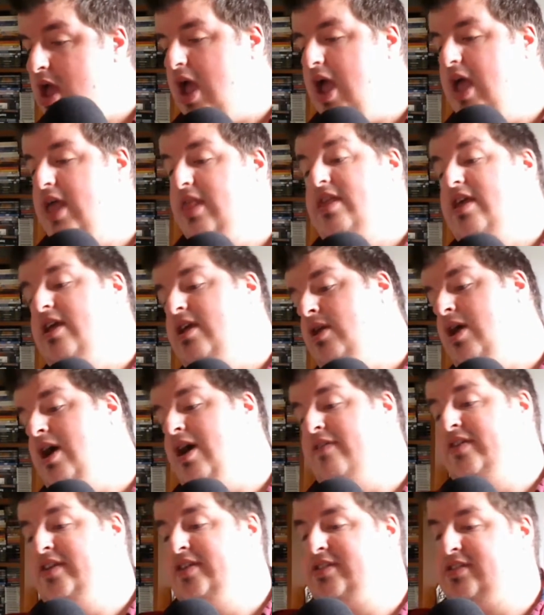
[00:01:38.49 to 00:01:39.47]
And then
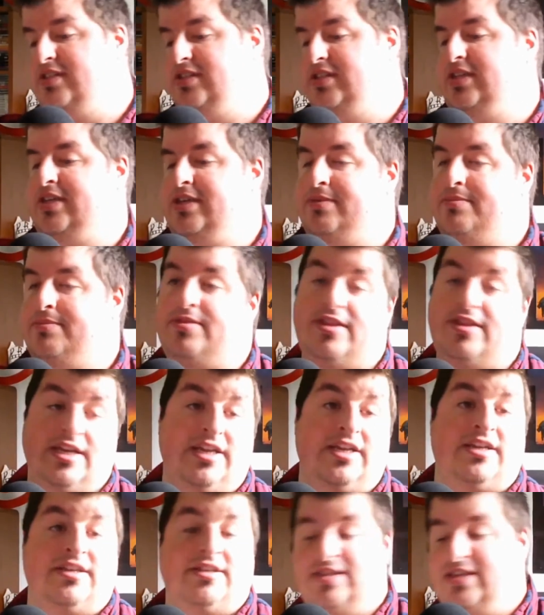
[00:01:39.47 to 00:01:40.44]
obviously
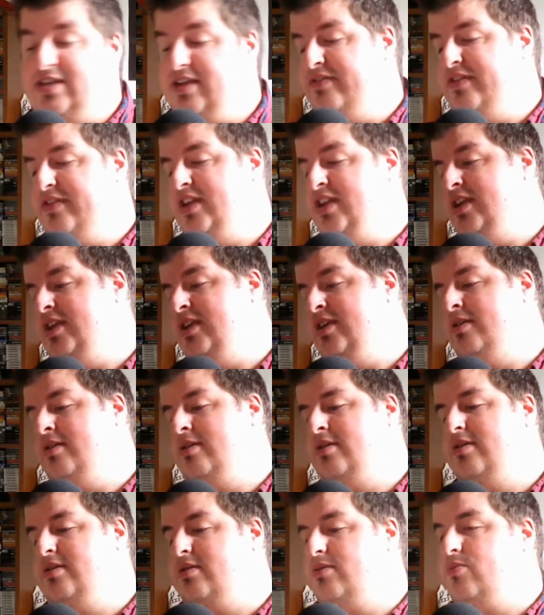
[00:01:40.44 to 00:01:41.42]
the DVD
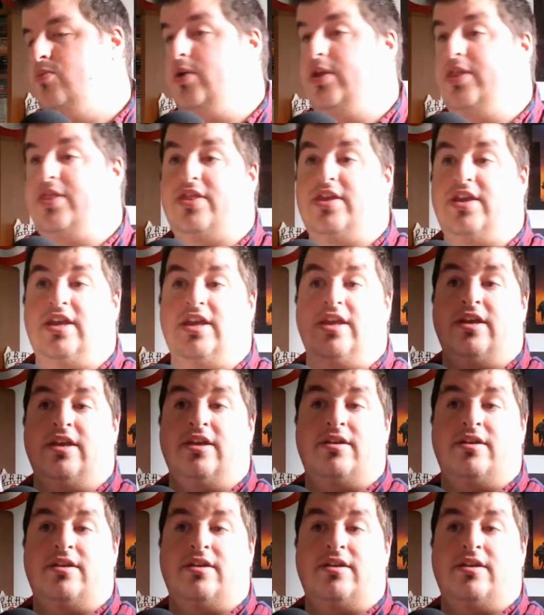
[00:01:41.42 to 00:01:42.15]
with the